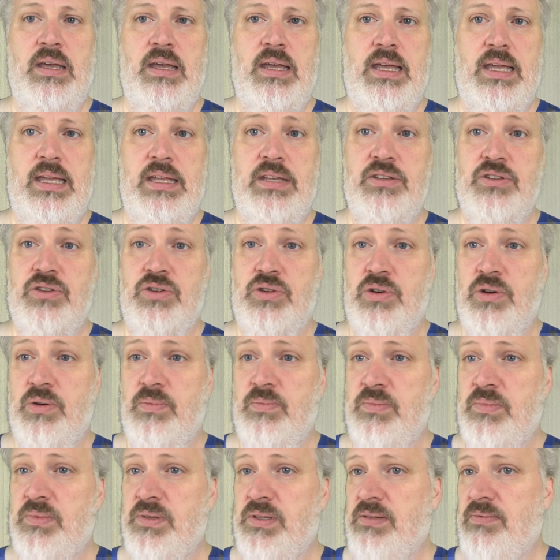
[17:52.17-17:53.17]
in
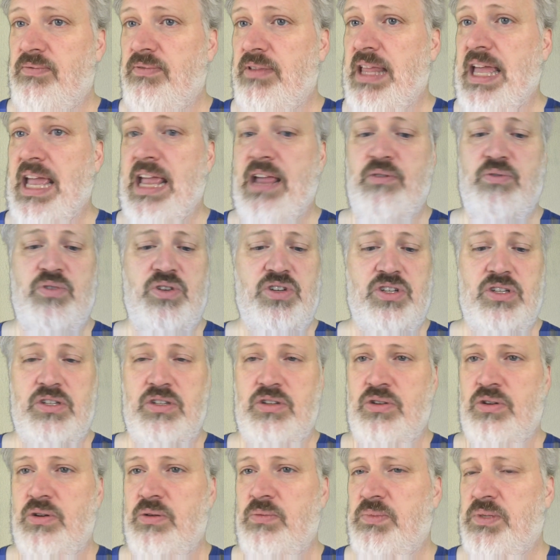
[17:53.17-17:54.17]
terms of language, in
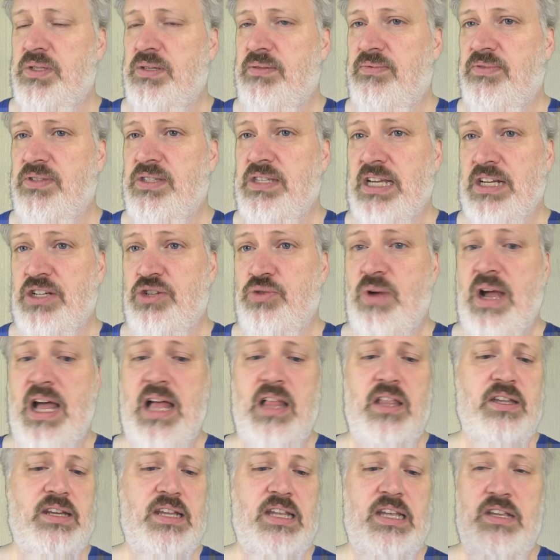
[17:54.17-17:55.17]
terms of
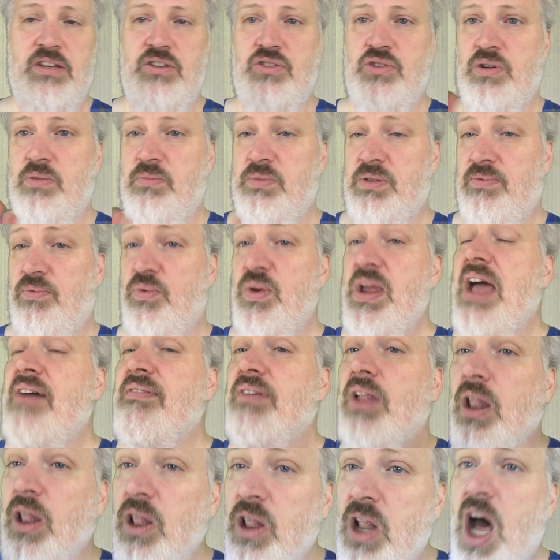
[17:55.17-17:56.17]
sexuality, in terms of, we have
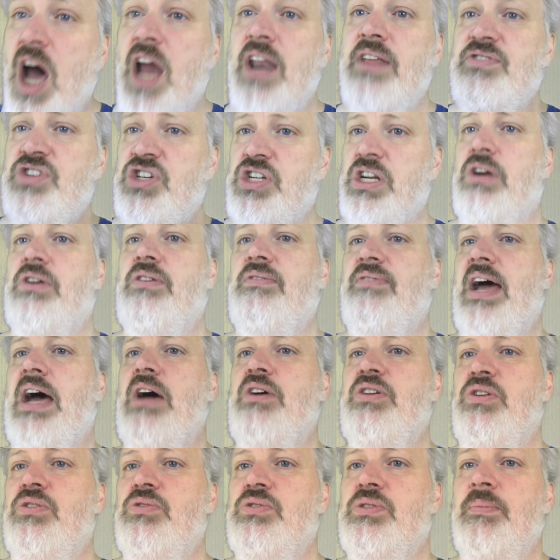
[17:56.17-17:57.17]
a lot of shared
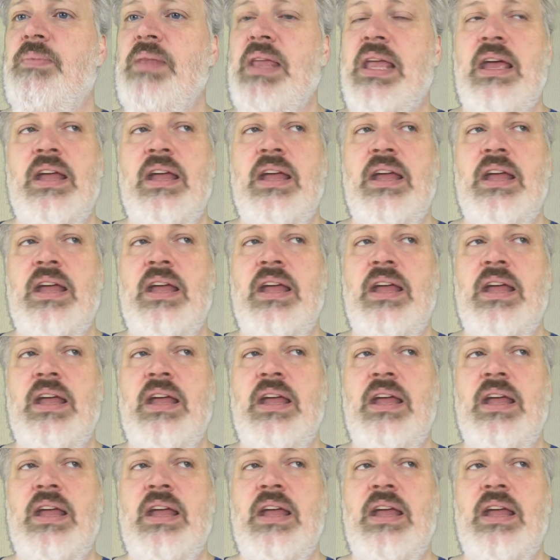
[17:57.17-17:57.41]
values.